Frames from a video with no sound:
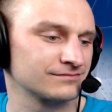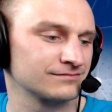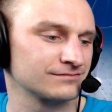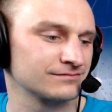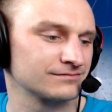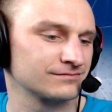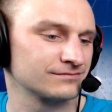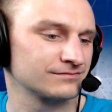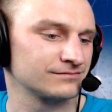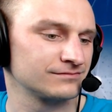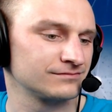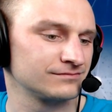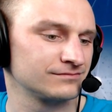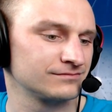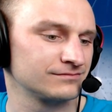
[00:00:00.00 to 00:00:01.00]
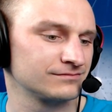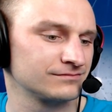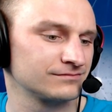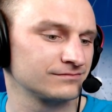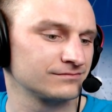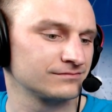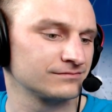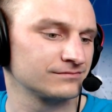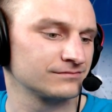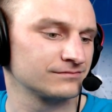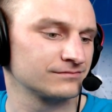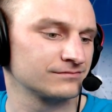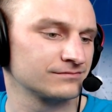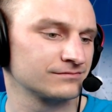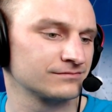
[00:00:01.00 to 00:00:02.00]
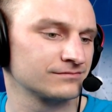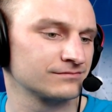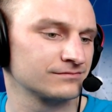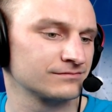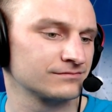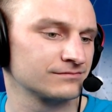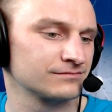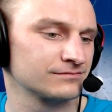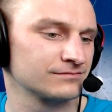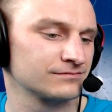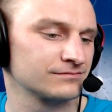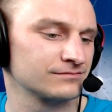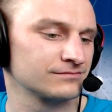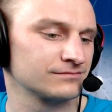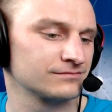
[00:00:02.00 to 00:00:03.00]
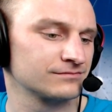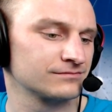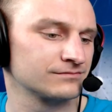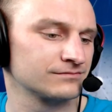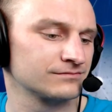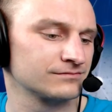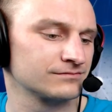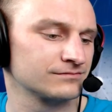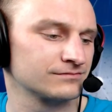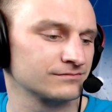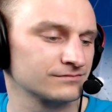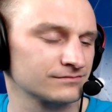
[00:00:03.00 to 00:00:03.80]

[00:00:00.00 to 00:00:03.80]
This person isn't speaking.